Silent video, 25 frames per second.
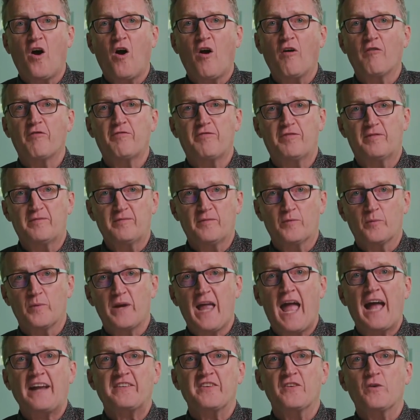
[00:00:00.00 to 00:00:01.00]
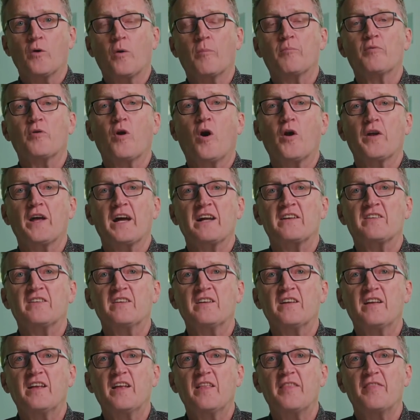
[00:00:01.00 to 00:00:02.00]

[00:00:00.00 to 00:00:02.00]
of reactant or product